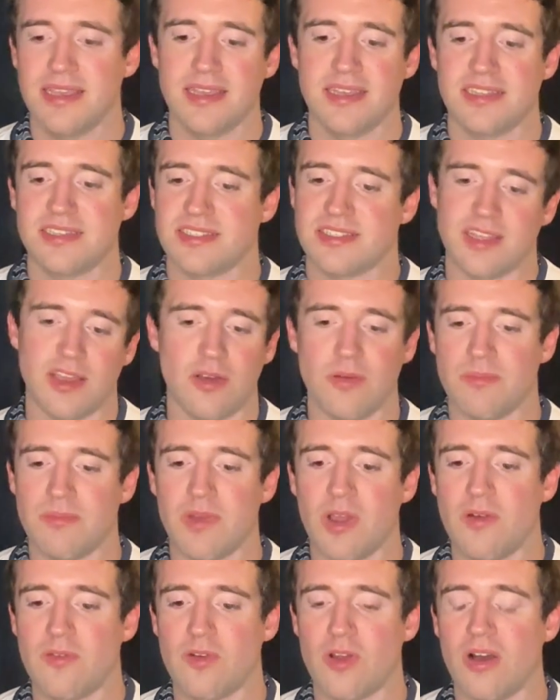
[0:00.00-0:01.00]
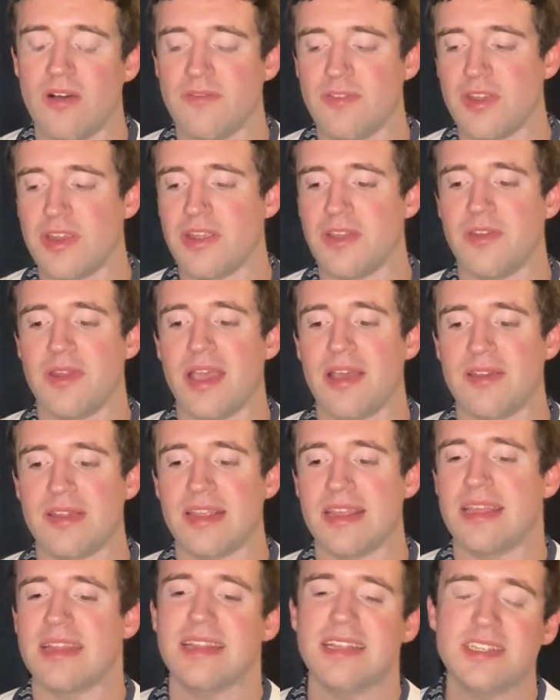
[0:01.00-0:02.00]
So overall, very good
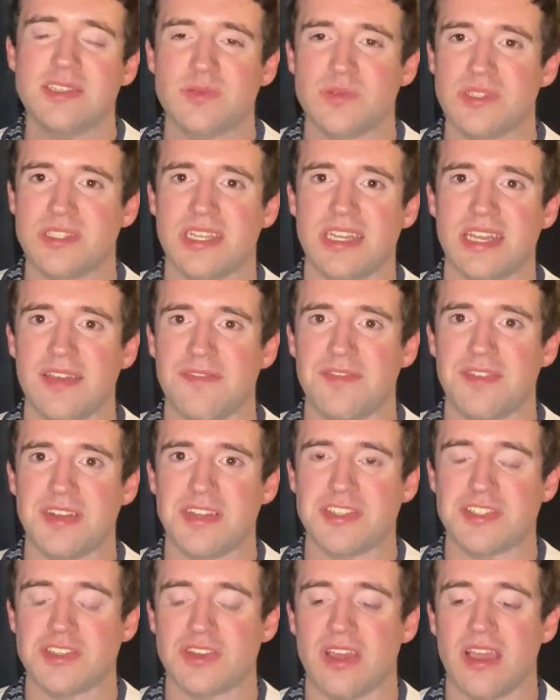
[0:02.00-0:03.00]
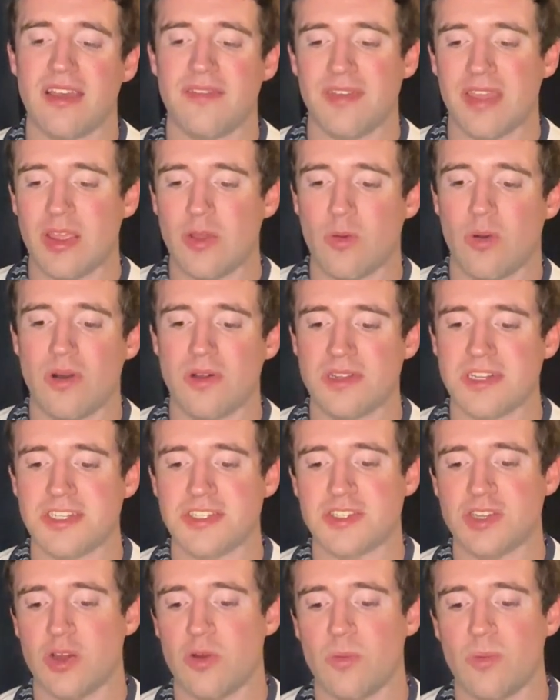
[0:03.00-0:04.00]
outing. This was the definition of a quality
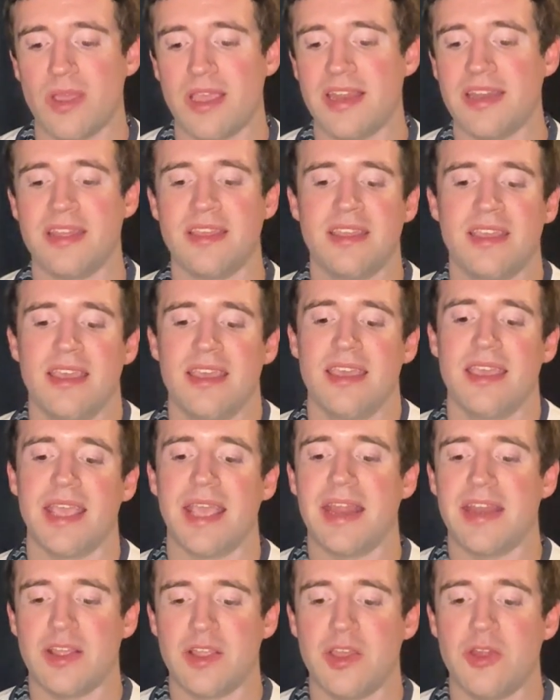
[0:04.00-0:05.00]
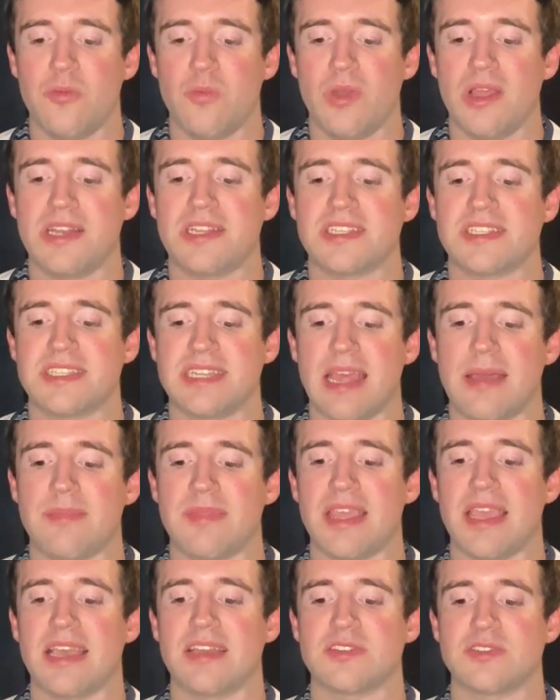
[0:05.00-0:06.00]
start win and a good win to snap
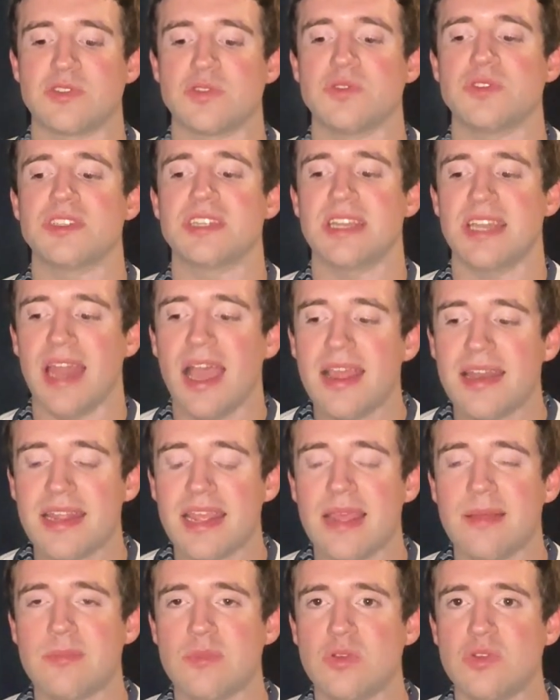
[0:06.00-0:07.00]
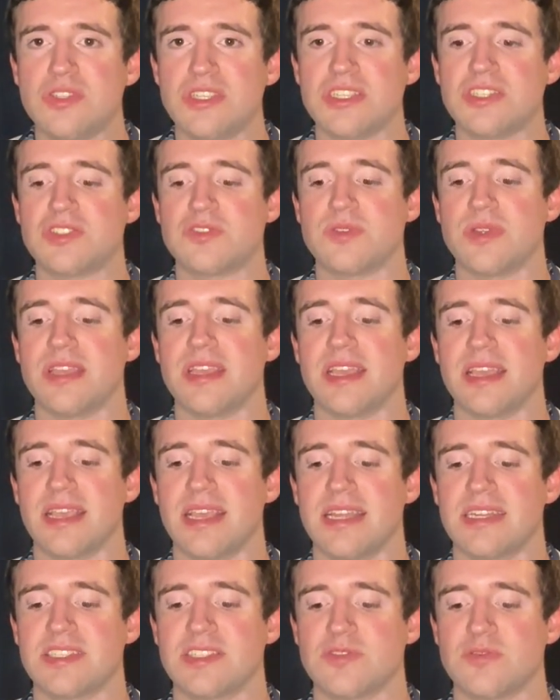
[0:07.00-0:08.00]
the Astros' 9-game losing streak
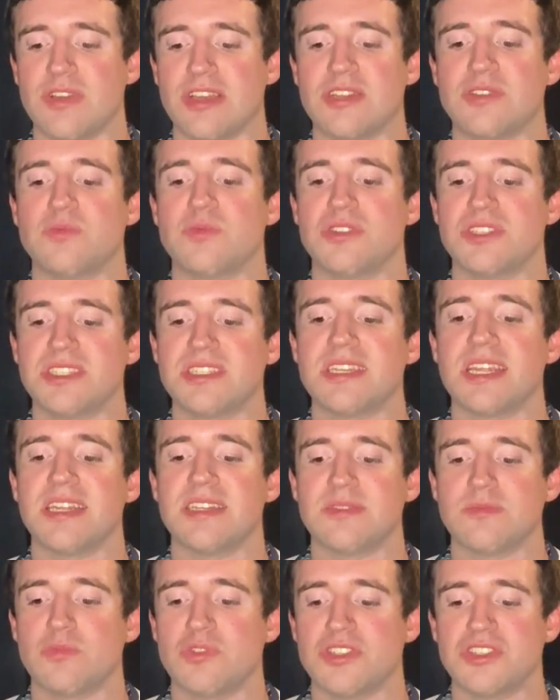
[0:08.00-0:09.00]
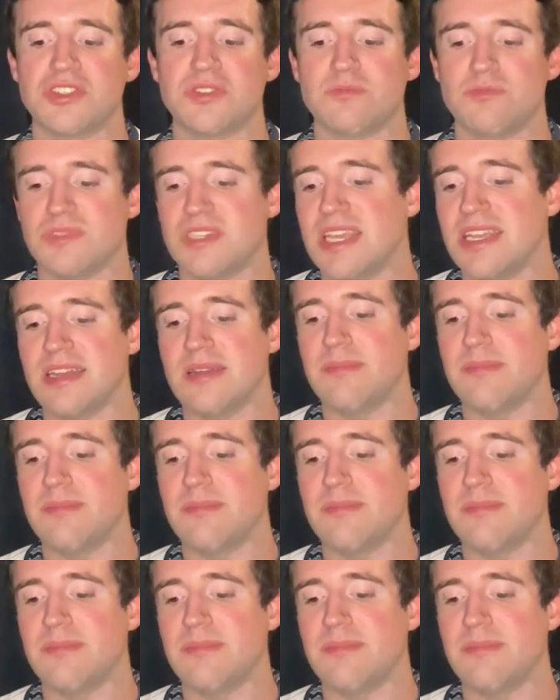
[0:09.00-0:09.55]
against the Reds, which dated